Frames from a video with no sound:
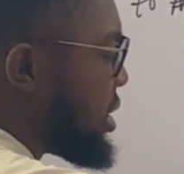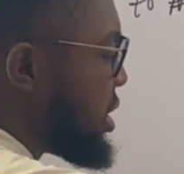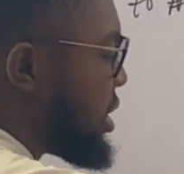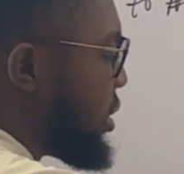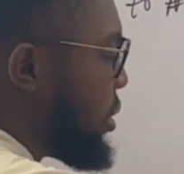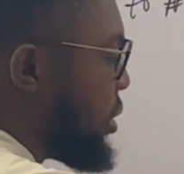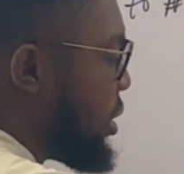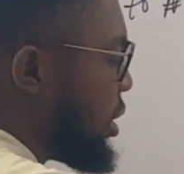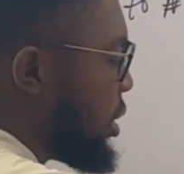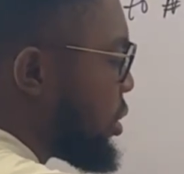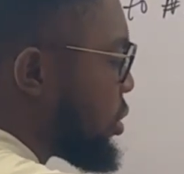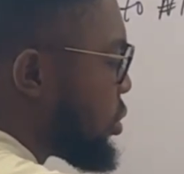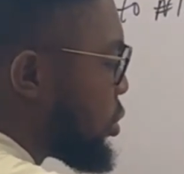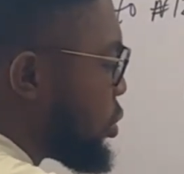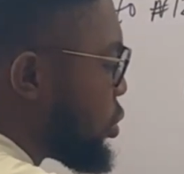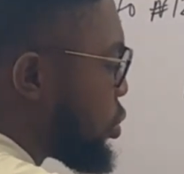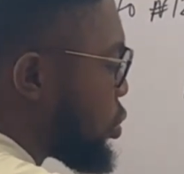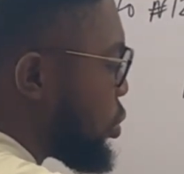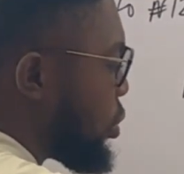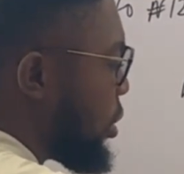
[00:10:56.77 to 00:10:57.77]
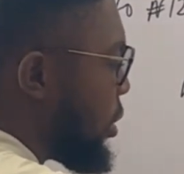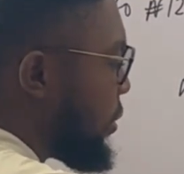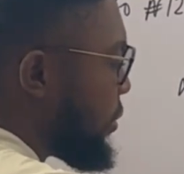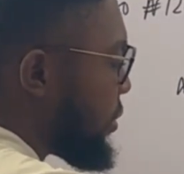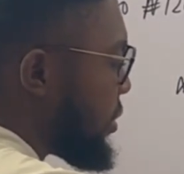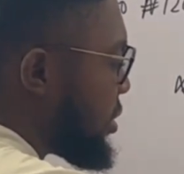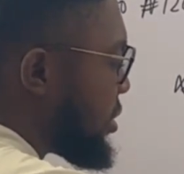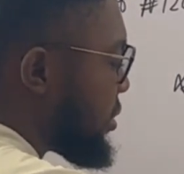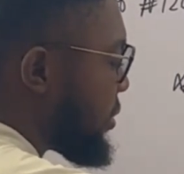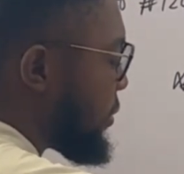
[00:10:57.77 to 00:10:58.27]
3 into
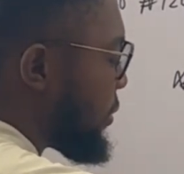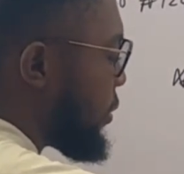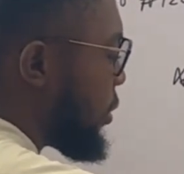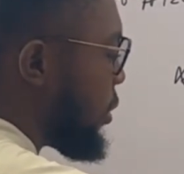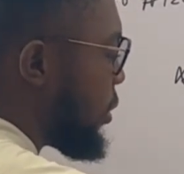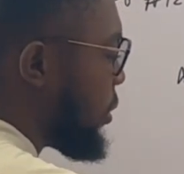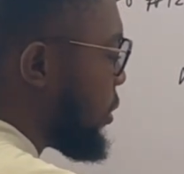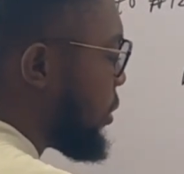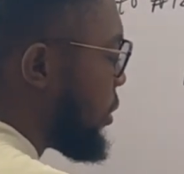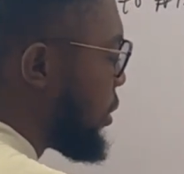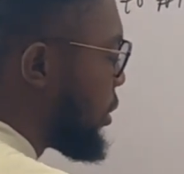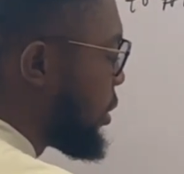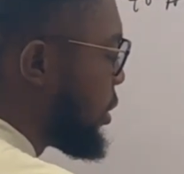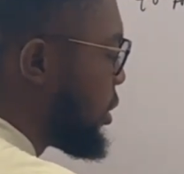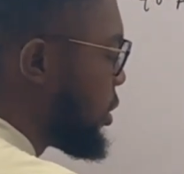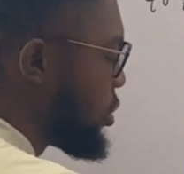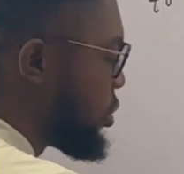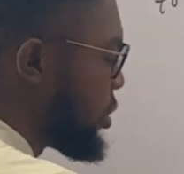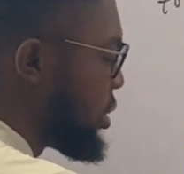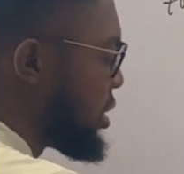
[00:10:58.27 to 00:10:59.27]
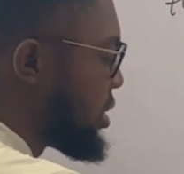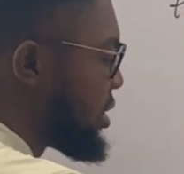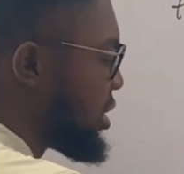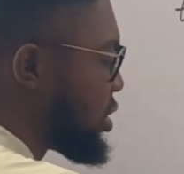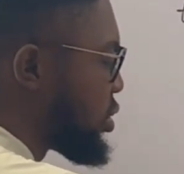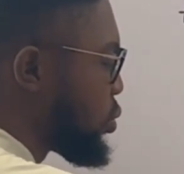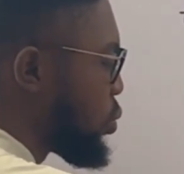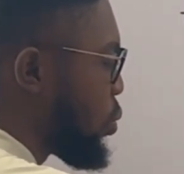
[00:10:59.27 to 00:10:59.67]
12 is 4. So this is